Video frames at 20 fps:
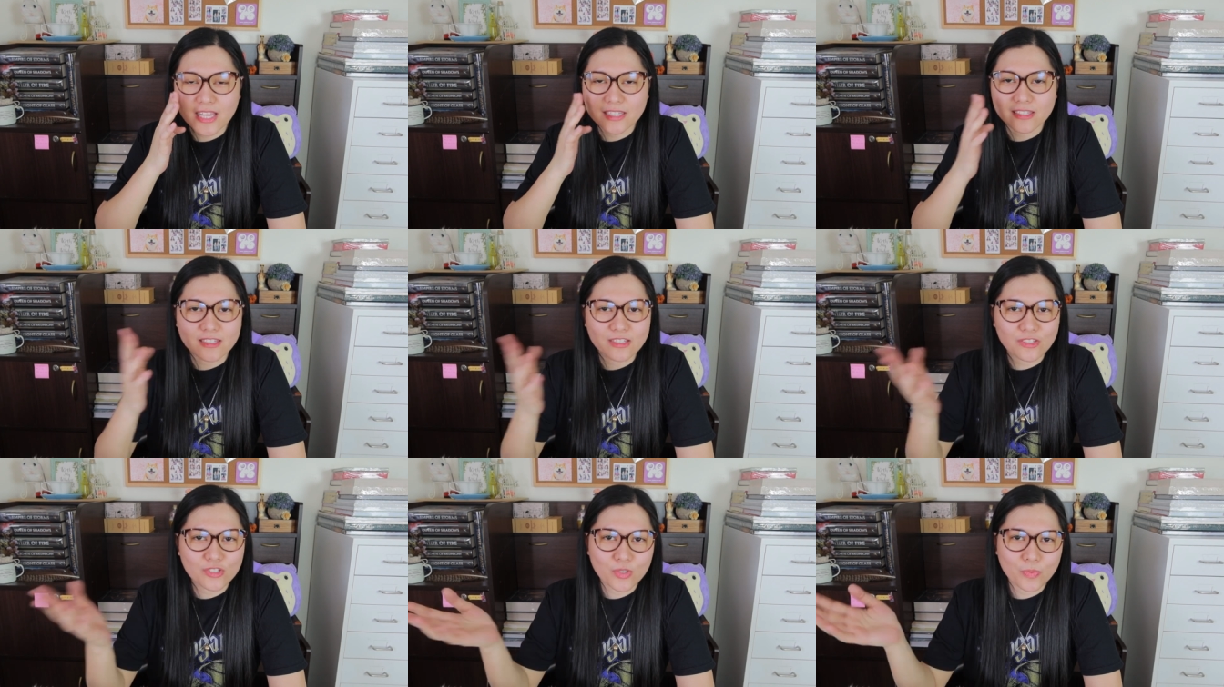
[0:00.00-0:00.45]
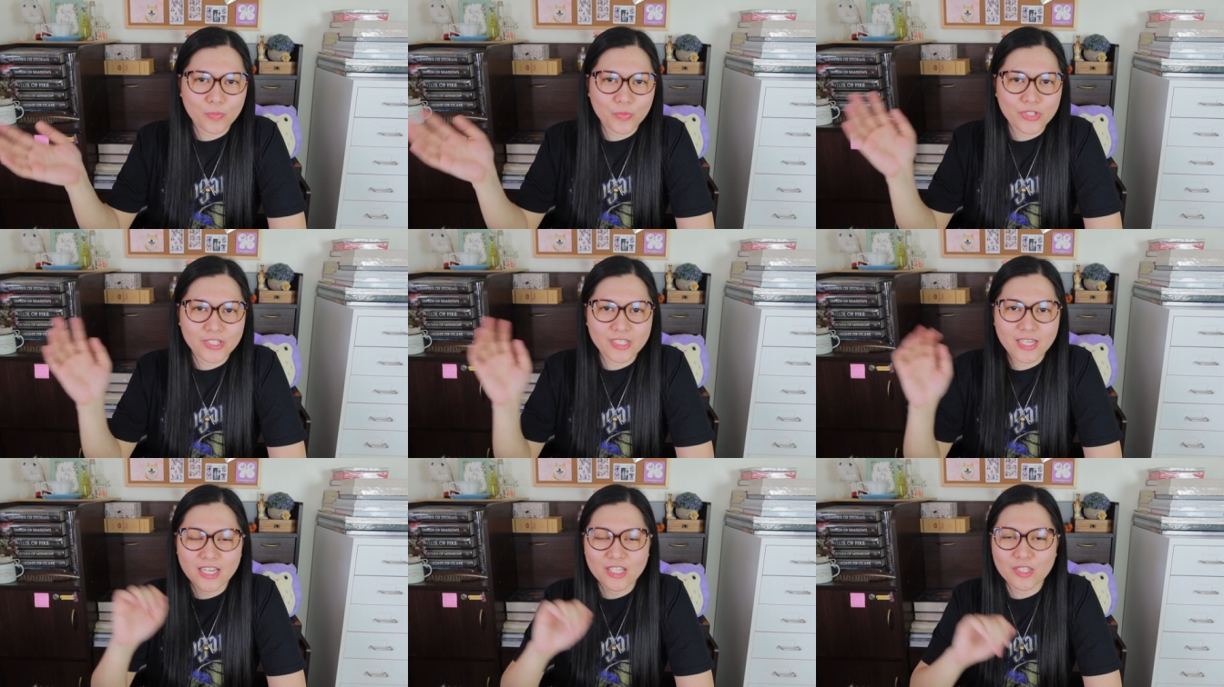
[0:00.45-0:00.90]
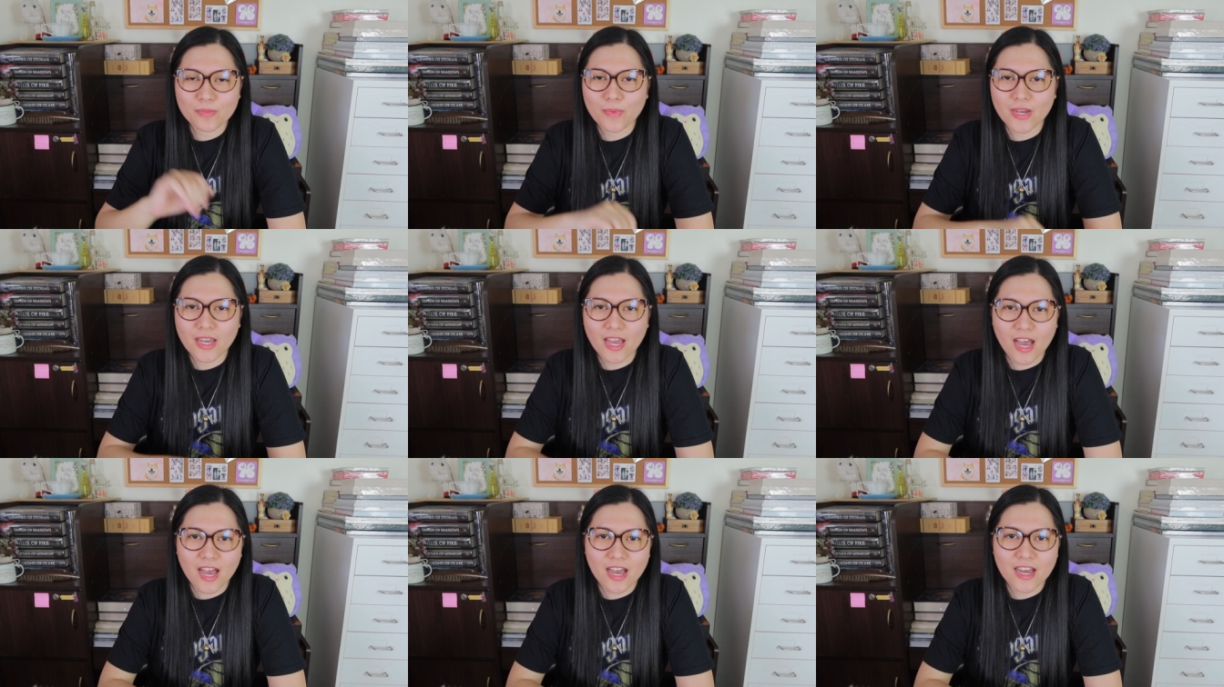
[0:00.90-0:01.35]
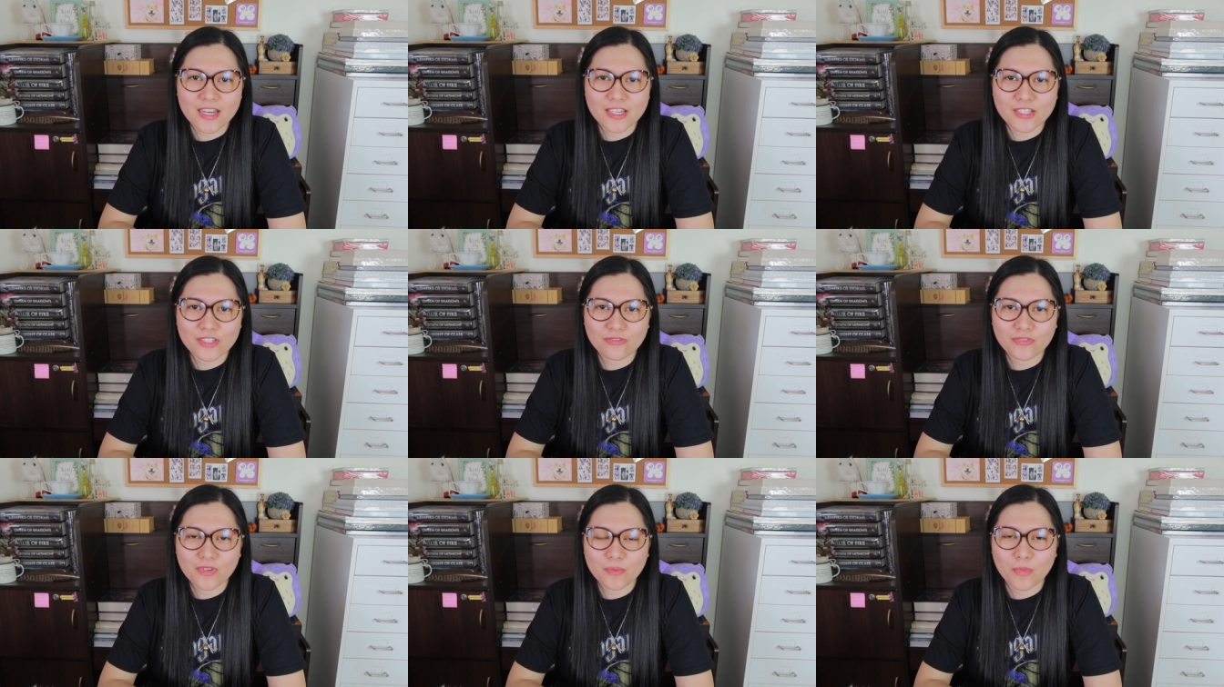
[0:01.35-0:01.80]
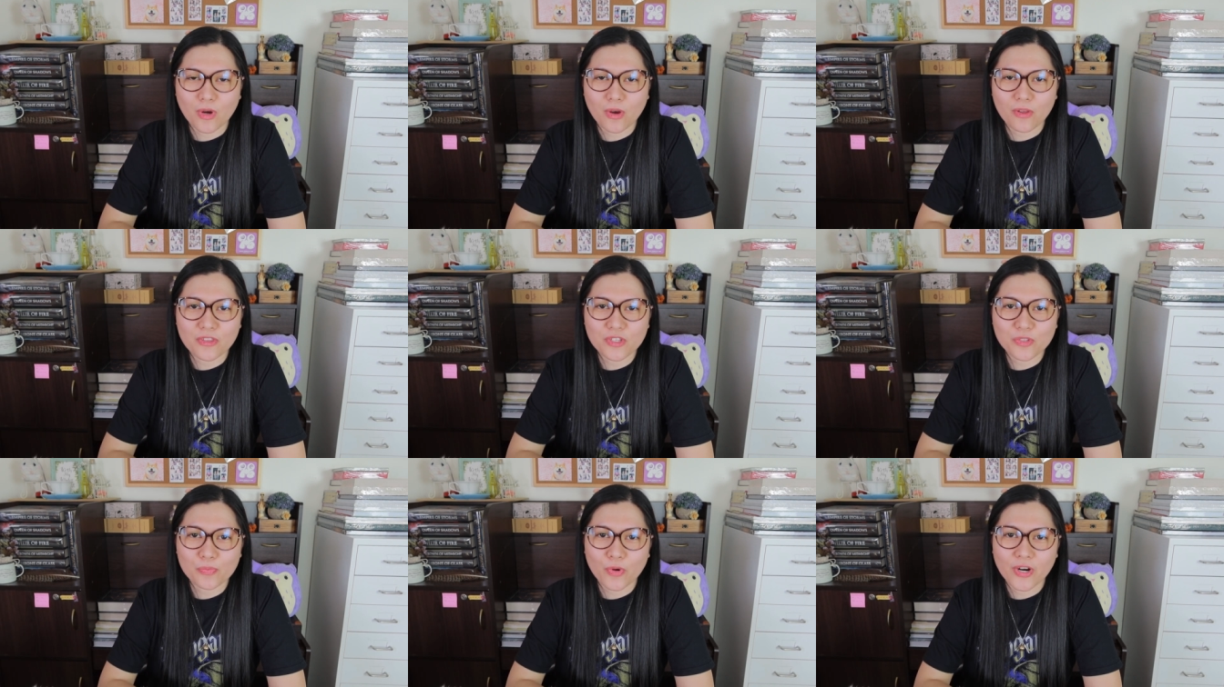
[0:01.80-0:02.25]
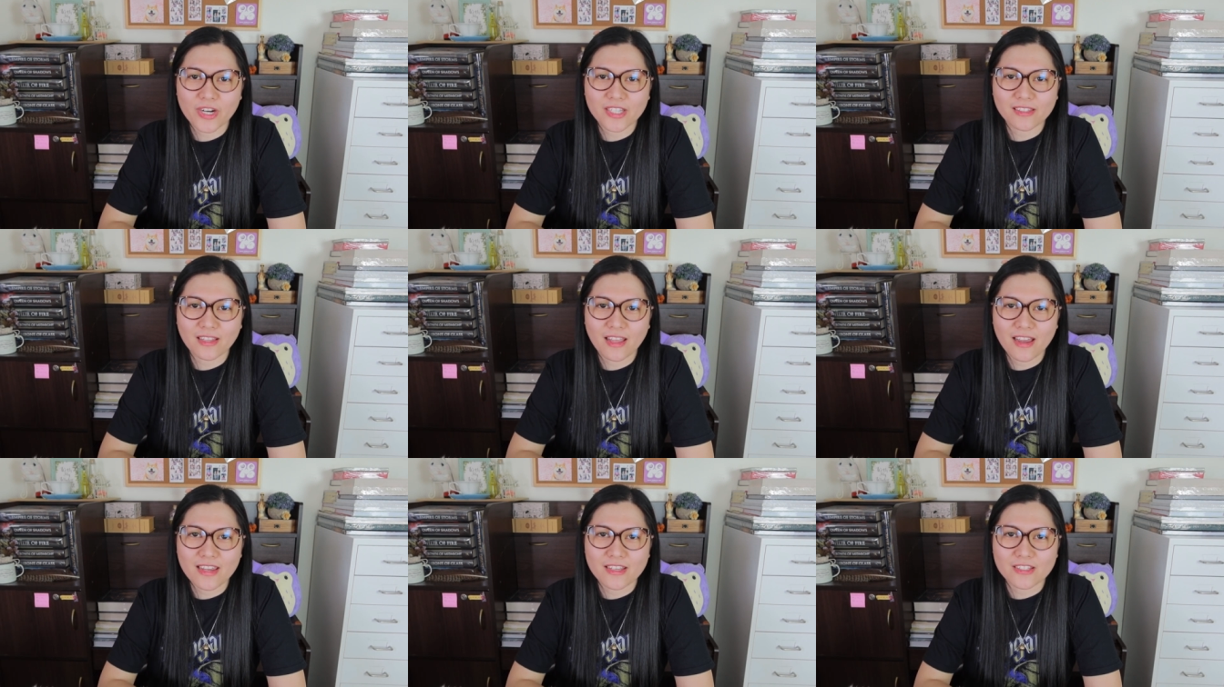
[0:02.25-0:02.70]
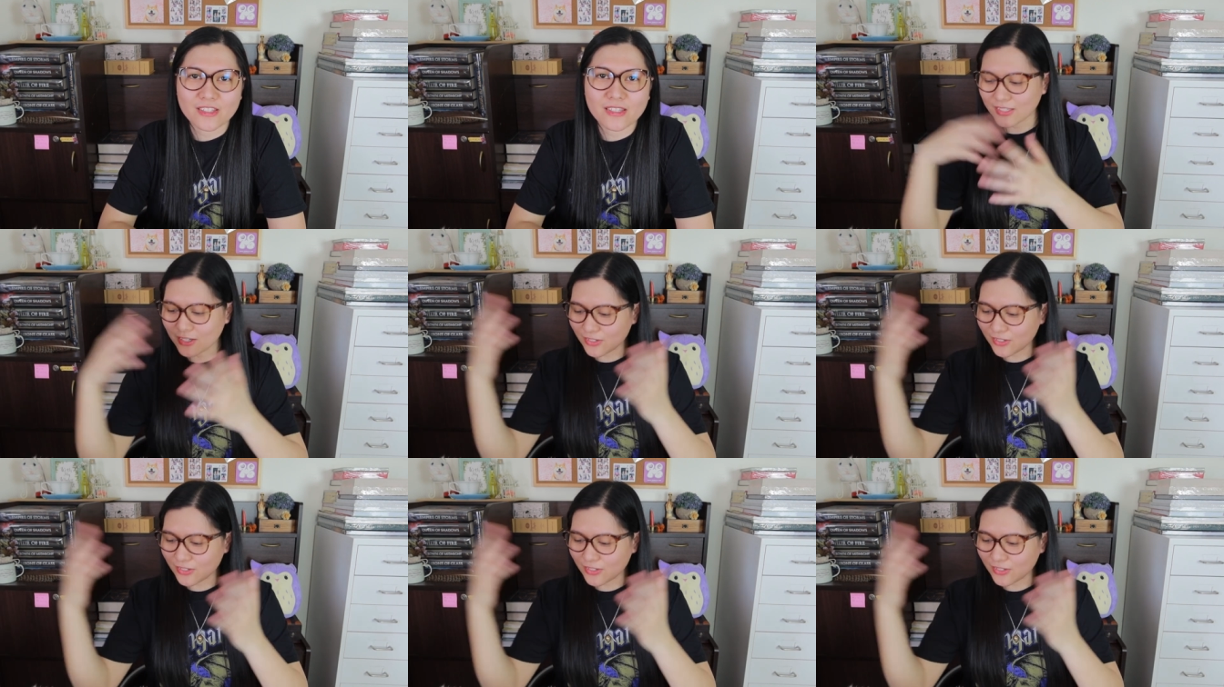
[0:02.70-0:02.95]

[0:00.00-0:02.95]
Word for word: glasses to protect my eyes from all these bright lights.